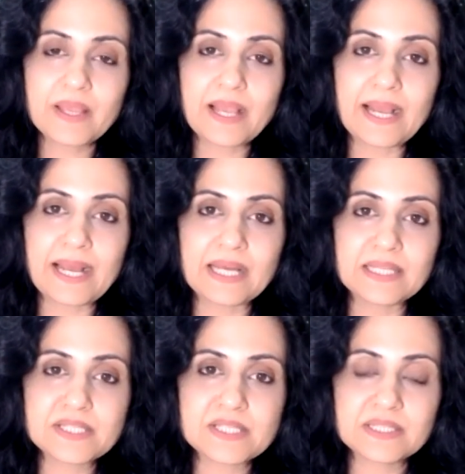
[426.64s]

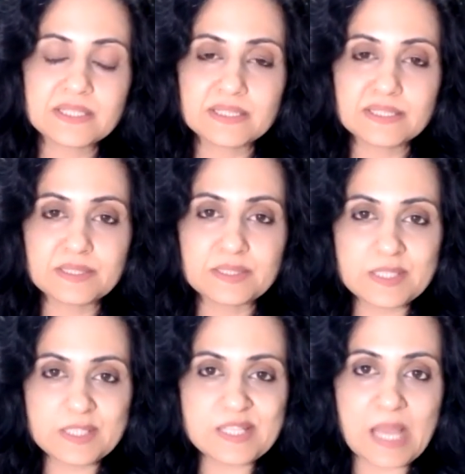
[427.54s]
and
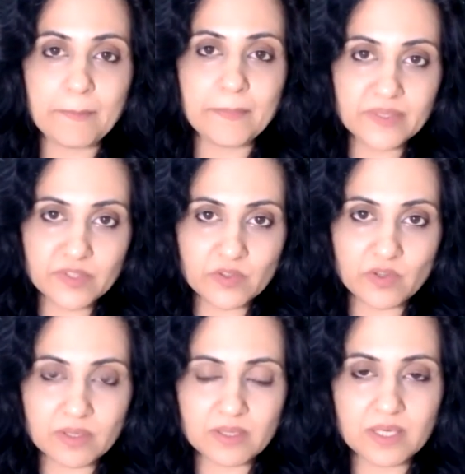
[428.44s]
this is happening in
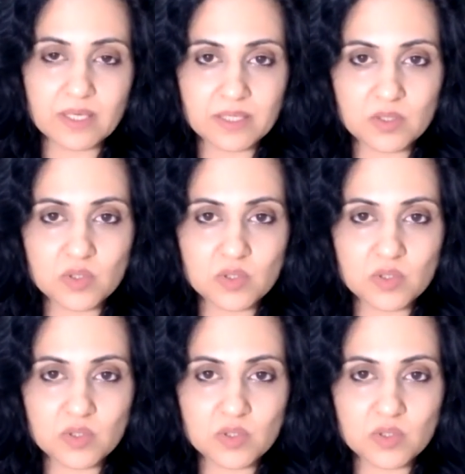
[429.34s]
your uh,